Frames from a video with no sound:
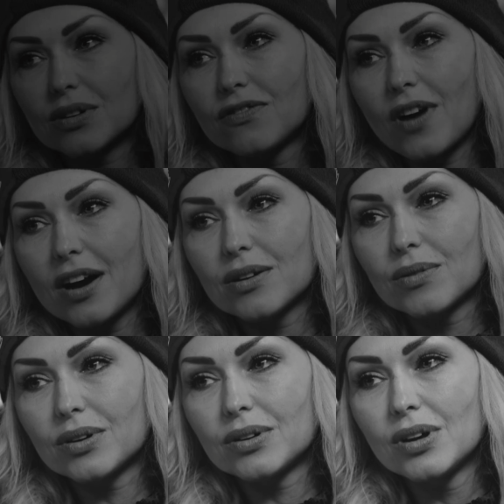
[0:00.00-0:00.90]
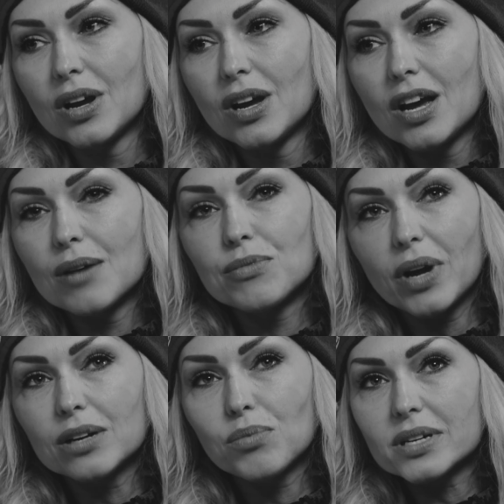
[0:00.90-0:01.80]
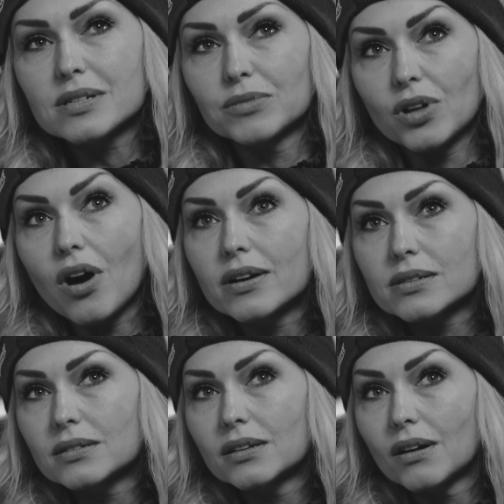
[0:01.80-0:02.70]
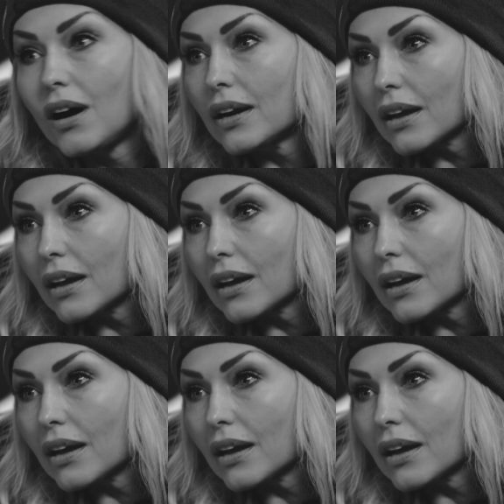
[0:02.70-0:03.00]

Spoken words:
on a fire road. I mean, we had to break some laws to get on